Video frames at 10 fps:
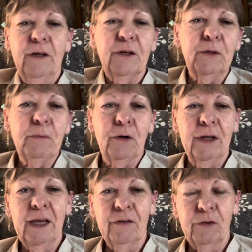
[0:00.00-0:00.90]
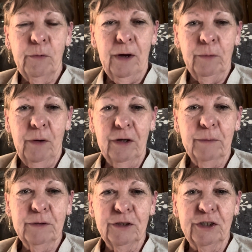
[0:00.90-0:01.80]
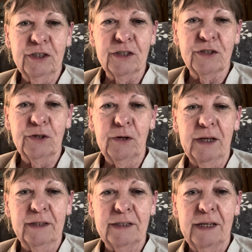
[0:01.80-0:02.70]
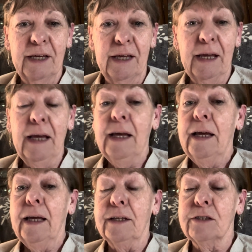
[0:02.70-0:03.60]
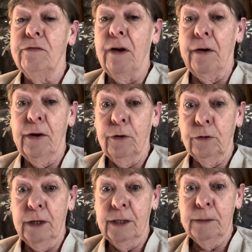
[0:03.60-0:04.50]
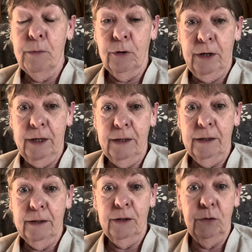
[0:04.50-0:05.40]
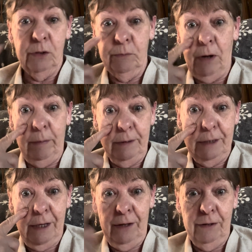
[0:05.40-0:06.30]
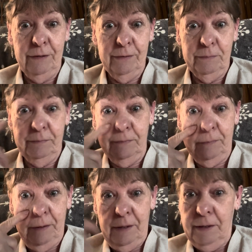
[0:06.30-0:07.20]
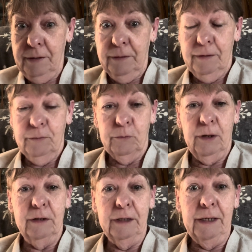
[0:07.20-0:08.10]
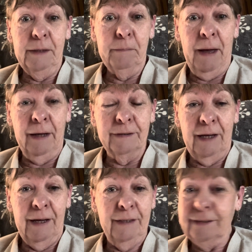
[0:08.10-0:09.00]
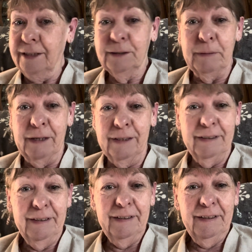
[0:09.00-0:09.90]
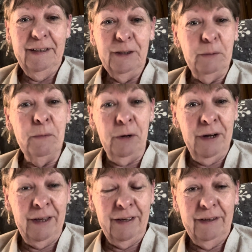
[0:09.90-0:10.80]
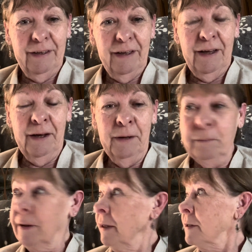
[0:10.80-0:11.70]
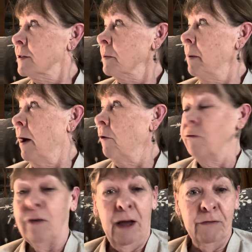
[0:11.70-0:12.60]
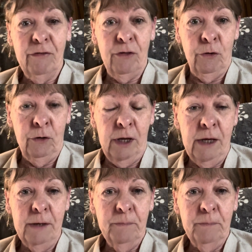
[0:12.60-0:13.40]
Good morning, everyone. Welcome to Jesus, Judy, and Tea. It is very early in the morning. You can probably tell. Wrinkly, bags, eyes, that's me. Good morning. It is about 5:30,